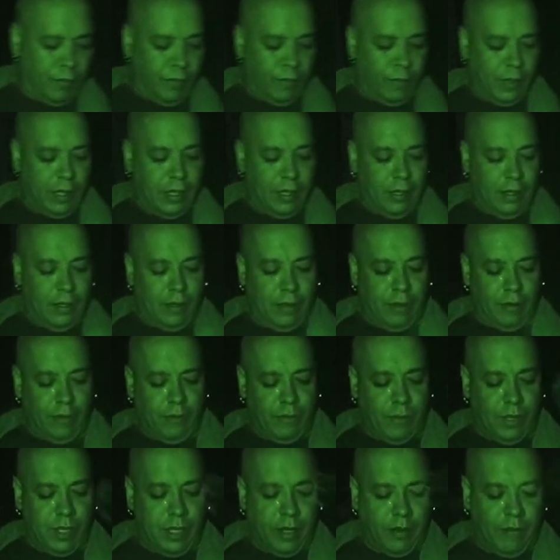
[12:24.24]
We
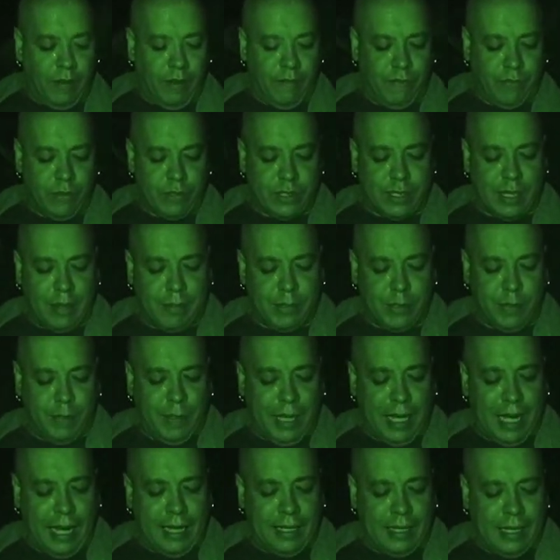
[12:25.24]
were hearing footsteps
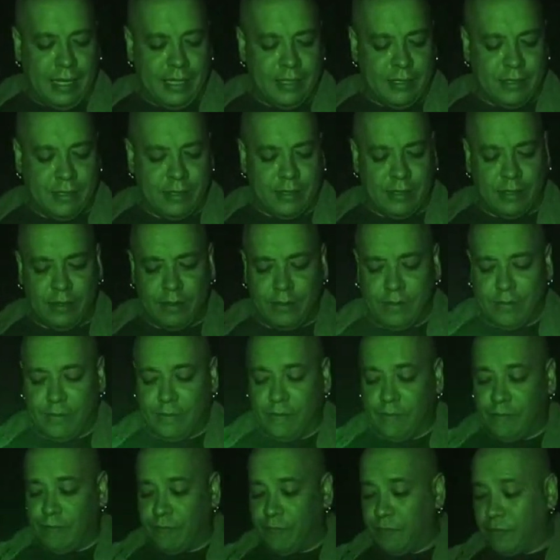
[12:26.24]
behind us,
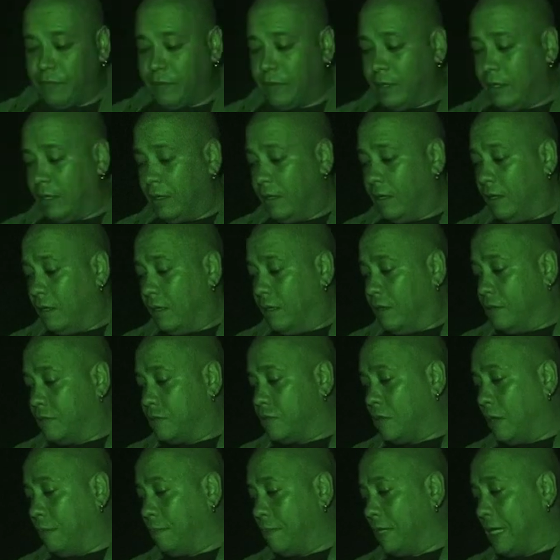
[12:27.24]

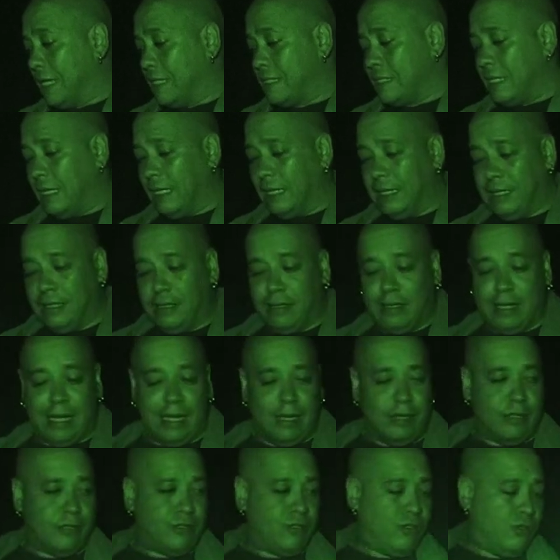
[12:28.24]
so I'm guessing
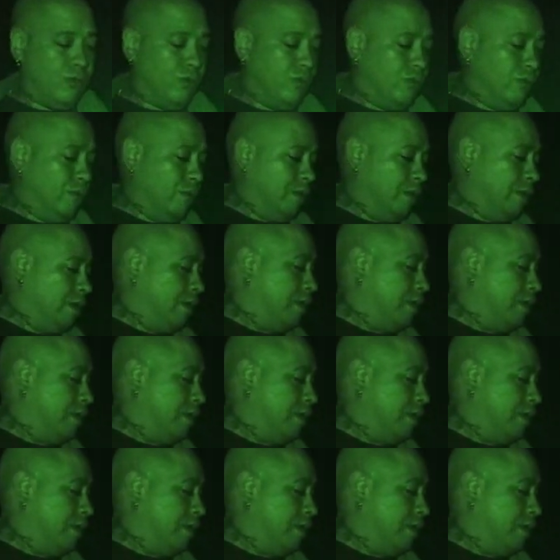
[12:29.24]
that is you.